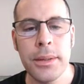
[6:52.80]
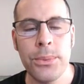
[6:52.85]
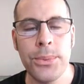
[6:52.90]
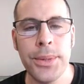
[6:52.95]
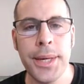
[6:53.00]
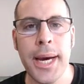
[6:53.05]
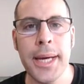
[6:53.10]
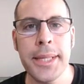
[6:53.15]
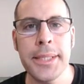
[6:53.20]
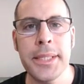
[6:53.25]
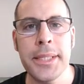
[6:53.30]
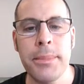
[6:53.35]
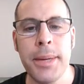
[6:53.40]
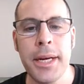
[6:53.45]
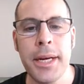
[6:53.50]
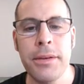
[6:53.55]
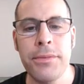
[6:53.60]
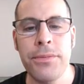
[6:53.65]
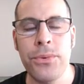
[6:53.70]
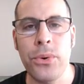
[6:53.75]
We
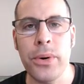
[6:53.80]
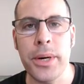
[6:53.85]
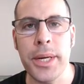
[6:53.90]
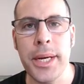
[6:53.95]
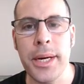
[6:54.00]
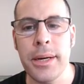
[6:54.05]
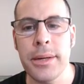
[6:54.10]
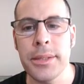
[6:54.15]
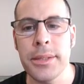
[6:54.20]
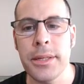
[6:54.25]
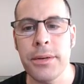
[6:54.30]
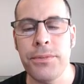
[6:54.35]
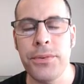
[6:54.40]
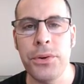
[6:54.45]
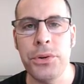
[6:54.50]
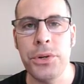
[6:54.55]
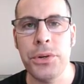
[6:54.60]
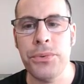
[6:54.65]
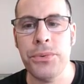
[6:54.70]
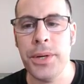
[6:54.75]
estimated 4 years of
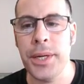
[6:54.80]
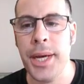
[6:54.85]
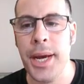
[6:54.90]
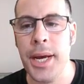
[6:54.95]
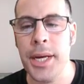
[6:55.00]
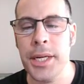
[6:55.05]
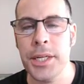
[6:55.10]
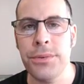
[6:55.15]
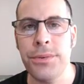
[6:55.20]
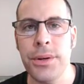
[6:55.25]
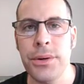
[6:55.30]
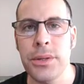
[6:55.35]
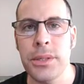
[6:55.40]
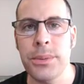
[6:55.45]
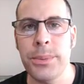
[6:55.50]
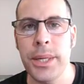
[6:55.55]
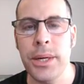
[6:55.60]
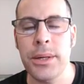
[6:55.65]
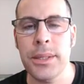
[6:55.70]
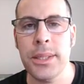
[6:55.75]
future free cash flows.
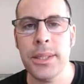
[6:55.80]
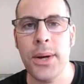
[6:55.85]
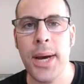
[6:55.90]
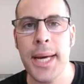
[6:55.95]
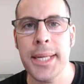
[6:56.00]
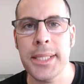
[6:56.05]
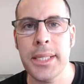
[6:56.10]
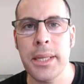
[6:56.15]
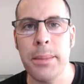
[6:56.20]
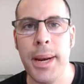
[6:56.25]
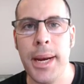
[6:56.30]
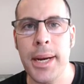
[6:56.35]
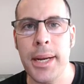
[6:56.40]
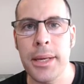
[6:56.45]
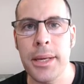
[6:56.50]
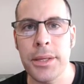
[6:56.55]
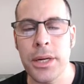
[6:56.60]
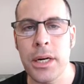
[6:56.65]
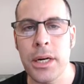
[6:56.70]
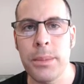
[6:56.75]
We also estimated
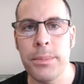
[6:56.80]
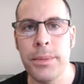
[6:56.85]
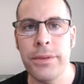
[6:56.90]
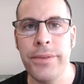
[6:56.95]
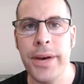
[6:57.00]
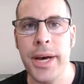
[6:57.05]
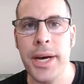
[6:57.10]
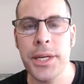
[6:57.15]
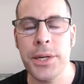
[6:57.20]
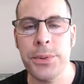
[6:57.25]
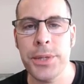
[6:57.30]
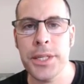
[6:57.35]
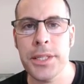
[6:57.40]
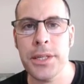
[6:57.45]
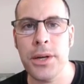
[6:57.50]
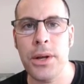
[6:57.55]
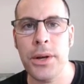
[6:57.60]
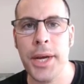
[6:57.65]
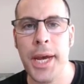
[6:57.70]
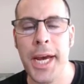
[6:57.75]
a terminal value, which is
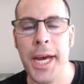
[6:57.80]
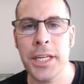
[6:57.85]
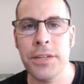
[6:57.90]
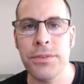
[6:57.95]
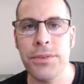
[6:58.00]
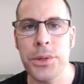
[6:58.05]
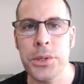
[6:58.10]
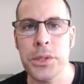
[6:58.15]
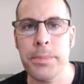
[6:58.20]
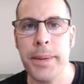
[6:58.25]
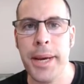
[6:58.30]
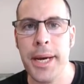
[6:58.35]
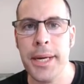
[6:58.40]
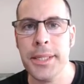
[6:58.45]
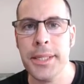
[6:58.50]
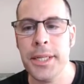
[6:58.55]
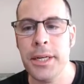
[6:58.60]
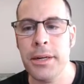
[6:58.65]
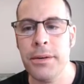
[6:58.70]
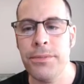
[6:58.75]
all cash flows
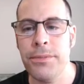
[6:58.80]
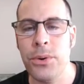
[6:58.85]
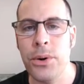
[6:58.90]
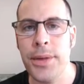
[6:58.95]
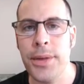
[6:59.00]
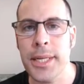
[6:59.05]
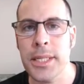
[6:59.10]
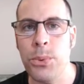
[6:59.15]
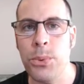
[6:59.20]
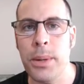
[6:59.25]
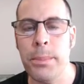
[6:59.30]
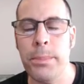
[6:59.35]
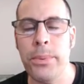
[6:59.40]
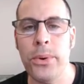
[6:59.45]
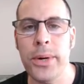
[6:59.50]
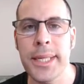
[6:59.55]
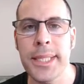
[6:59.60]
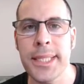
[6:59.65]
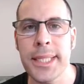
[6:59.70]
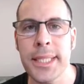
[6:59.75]
past year 4, that's
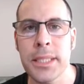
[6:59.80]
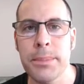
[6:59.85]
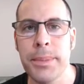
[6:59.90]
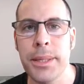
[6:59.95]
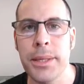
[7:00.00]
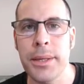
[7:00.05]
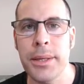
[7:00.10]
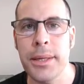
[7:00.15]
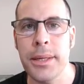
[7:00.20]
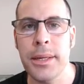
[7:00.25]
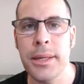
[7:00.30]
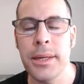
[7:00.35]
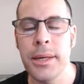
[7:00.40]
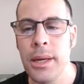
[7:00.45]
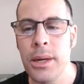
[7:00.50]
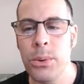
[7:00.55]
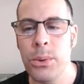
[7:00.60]
$1.6 billion.